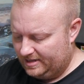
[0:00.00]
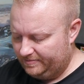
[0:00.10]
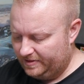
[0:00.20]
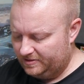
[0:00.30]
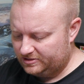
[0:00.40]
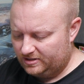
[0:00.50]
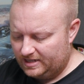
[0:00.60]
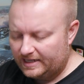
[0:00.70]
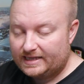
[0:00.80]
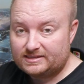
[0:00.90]
I mean, these are,
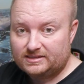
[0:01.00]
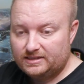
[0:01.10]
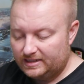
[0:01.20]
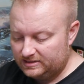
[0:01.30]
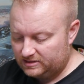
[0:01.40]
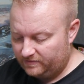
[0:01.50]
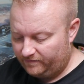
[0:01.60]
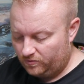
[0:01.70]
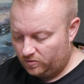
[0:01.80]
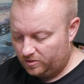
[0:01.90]
I guess, nice
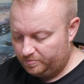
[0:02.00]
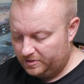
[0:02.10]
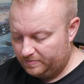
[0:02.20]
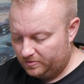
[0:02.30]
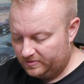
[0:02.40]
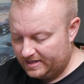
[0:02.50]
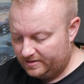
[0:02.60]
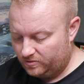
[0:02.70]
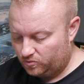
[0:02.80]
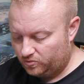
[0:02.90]
for people
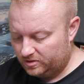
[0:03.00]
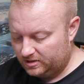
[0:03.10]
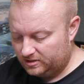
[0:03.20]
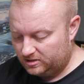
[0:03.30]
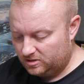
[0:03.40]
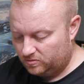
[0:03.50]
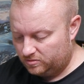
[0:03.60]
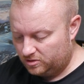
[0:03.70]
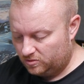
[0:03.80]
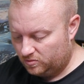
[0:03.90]
that really
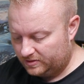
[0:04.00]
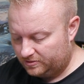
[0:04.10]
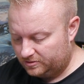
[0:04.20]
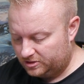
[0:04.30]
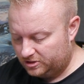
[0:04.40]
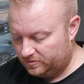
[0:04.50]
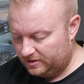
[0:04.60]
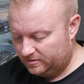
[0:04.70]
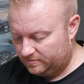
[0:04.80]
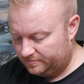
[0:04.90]
don't know what they're
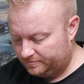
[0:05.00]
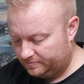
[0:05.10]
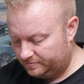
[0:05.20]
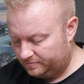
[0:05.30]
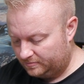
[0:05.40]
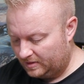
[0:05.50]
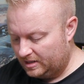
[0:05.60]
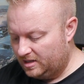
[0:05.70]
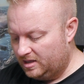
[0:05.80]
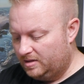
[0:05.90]
doing.
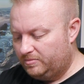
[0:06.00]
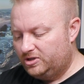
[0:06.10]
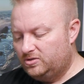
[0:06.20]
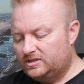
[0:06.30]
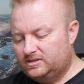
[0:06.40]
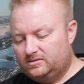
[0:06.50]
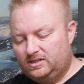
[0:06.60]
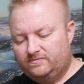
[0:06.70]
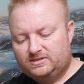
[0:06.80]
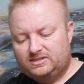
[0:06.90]
But you can
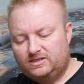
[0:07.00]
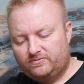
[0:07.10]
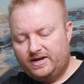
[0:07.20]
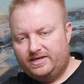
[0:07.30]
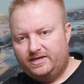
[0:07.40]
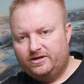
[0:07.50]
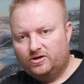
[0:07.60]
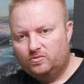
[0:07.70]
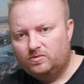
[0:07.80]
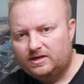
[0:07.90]
even see right
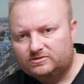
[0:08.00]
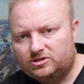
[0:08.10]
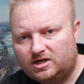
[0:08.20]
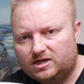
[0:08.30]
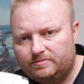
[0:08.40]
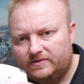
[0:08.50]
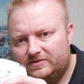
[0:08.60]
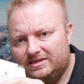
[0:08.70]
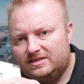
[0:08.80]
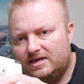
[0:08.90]
here when I was talking
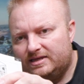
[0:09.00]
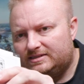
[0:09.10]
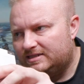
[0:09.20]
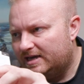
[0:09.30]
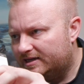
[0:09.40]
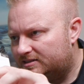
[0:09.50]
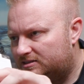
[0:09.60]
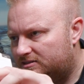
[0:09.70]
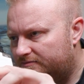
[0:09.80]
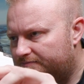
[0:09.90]
about the
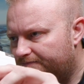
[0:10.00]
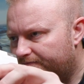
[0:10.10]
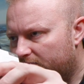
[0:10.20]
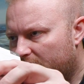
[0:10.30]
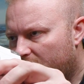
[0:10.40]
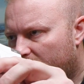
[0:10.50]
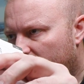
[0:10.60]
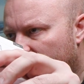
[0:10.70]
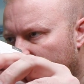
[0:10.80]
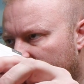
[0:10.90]
EATX,
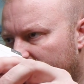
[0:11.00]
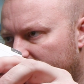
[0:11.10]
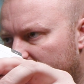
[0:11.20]
that